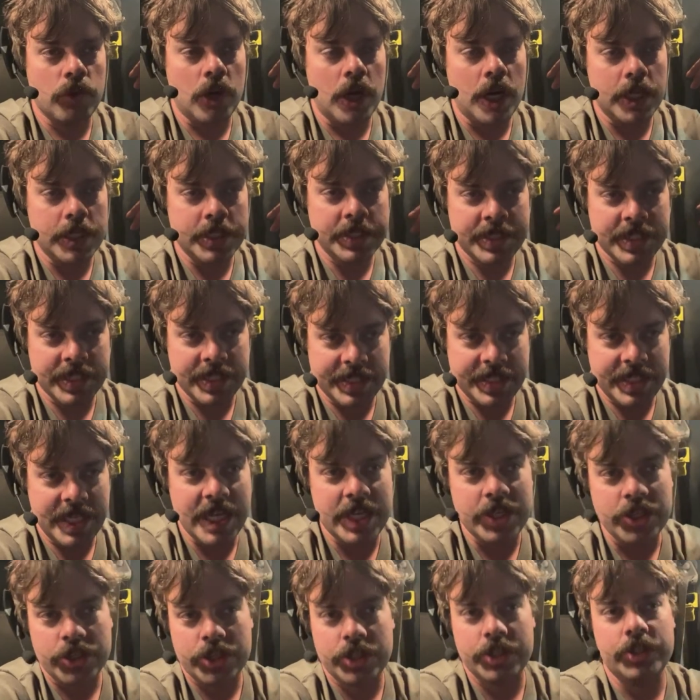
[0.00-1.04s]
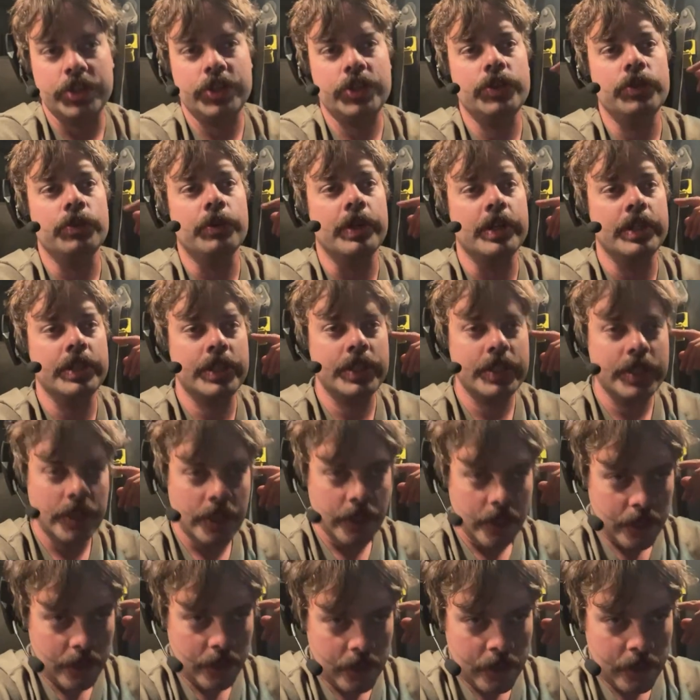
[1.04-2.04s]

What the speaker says: draws attention to us.